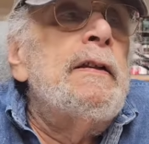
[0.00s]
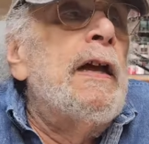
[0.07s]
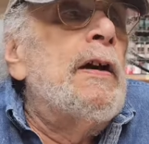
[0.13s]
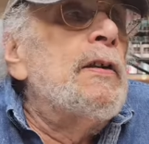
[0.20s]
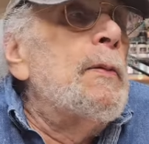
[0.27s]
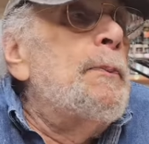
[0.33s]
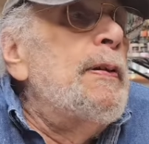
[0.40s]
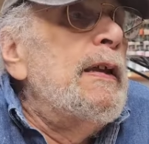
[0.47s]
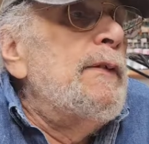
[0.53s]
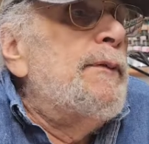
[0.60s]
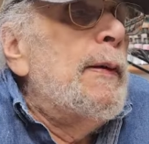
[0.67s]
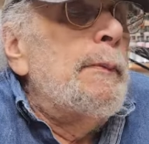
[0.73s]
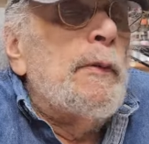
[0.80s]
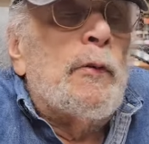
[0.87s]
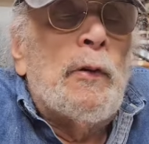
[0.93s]
Now, the
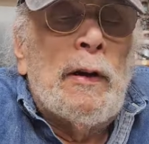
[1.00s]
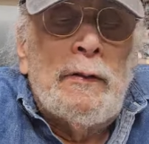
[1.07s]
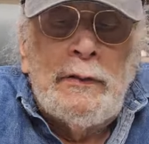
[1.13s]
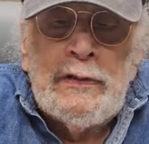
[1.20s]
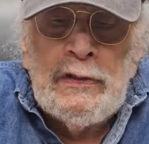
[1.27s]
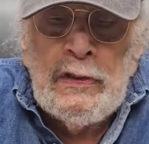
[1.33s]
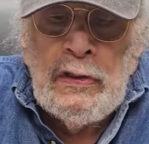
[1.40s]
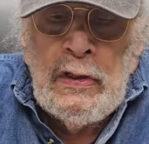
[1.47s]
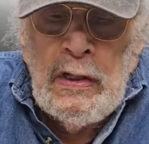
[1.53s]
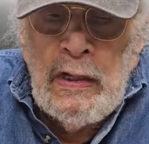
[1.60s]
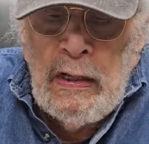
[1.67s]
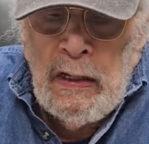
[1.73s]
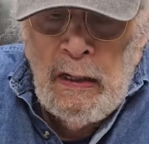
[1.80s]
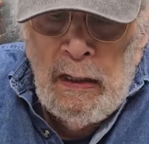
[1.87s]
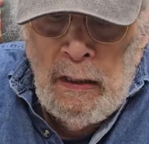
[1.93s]
PFM Crowns,
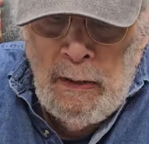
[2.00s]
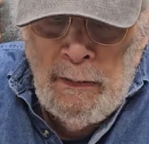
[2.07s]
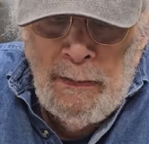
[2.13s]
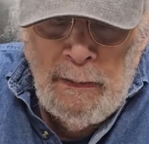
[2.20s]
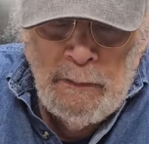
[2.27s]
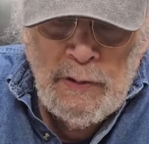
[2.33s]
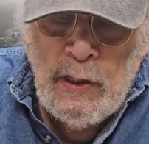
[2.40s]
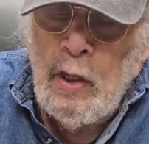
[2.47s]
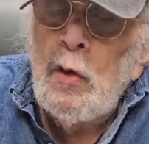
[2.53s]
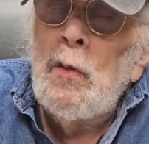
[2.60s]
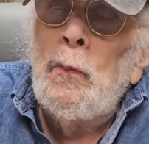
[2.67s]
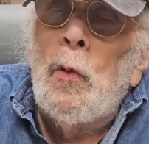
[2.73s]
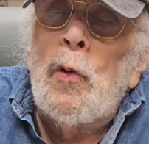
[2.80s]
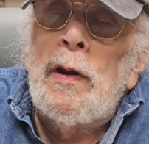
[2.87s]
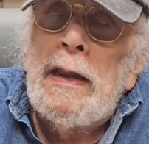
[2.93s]
there was a little
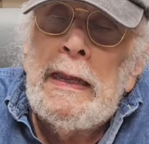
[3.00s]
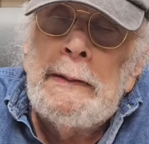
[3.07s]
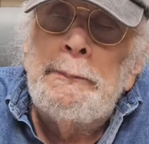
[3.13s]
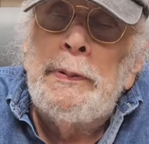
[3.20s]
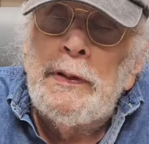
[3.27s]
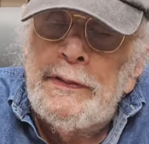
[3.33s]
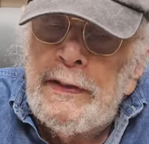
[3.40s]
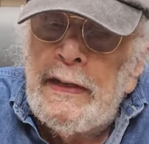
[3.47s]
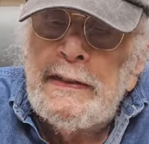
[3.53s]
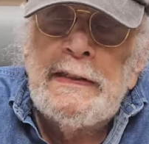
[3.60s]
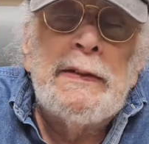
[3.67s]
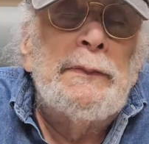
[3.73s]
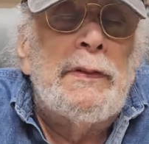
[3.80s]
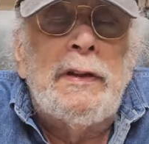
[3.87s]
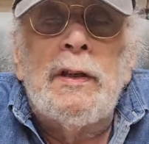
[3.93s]
more hand-built
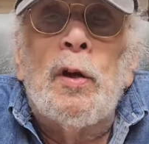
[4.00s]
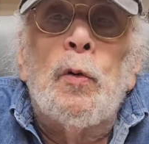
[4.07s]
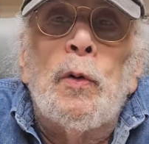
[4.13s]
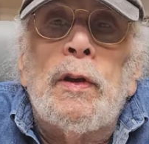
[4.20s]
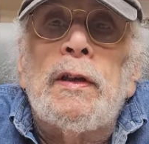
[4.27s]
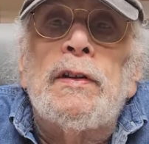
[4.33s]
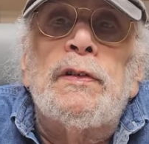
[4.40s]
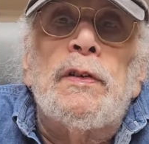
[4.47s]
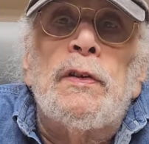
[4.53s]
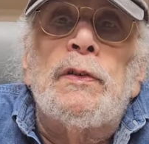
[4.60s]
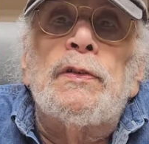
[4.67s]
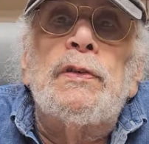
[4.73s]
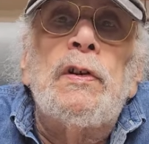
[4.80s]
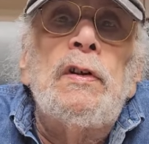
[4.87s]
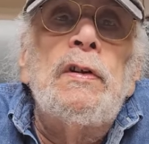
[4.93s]
activity going into
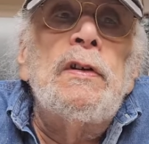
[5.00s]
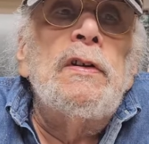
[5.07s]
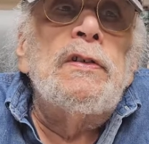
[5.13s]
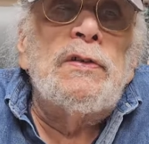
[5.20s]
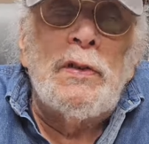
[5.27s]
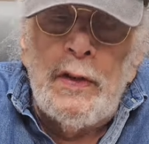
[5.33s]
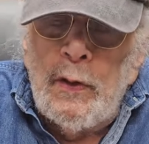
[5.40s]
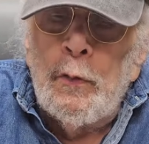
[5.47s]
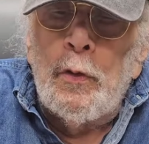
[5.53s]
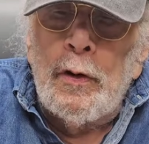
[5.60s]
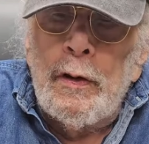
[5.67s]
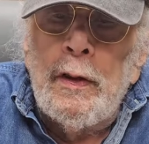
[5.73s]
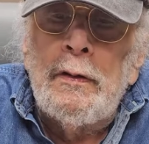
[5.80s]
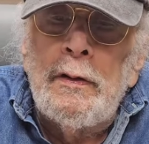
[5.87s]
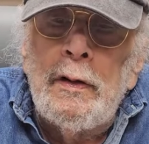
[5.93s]
those. So
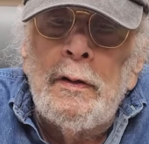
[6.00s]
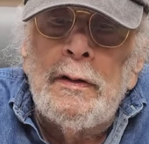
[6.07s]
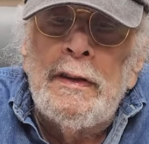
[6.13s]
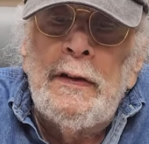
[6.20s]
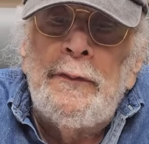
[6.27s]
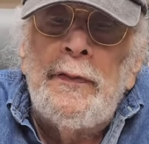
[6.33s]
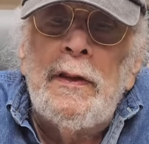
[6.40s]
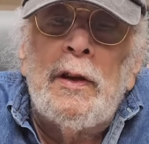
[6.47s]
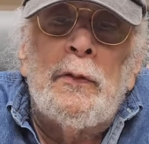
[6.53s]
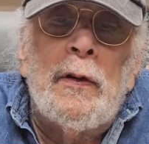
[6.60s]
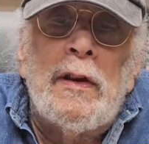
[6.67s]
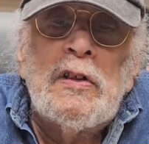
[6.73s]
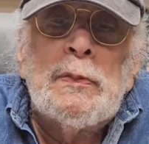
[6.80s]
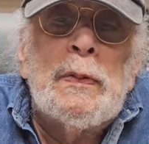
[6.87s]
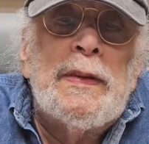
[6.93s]
they're definitely
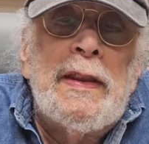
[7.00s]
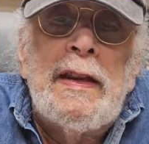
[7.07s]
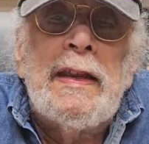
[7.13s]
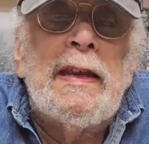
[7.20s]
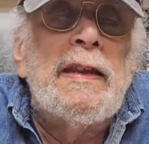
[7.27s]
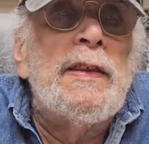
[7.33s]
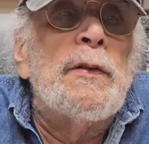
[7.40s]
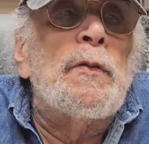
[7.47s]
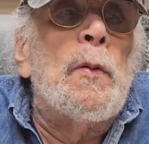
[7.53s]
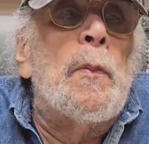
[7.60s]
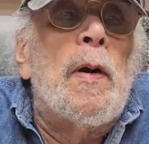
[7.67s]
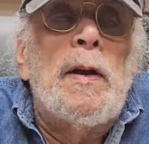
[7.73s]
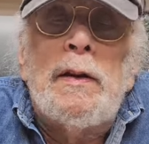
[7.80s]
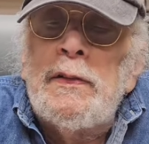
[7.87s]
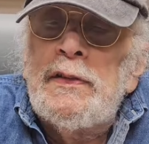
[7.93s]
Crowns. But then again, there were
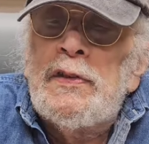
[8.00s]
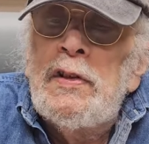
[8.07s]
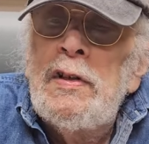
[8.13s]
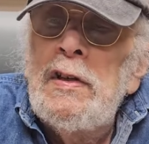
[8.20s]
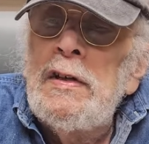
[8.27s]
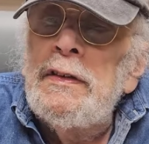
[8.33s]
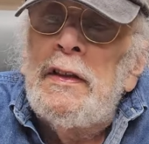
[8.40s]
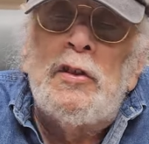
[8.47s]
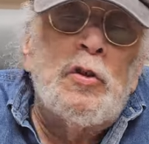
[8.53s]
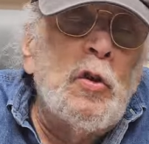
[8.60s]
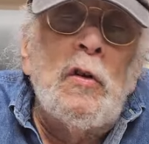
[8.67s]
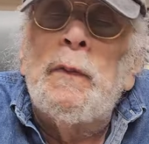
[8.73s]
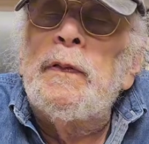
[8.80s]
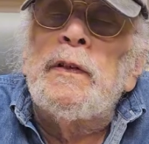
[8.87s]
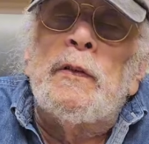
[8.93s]
models that
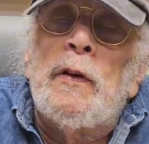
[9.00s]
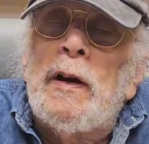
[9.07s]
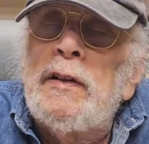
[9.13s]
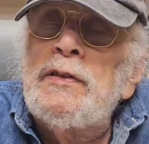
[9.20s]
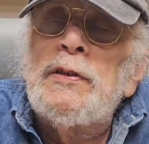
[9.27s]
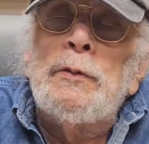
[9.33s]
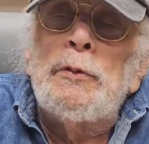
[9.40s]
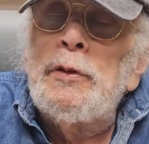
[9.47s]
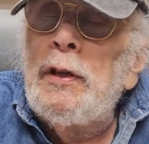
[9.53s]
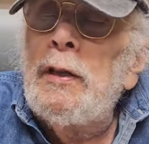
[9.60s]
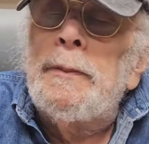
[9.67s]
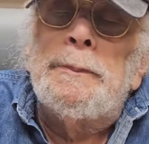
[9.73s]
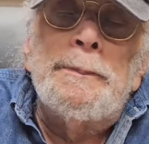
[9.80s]
should have been Crowns that were not.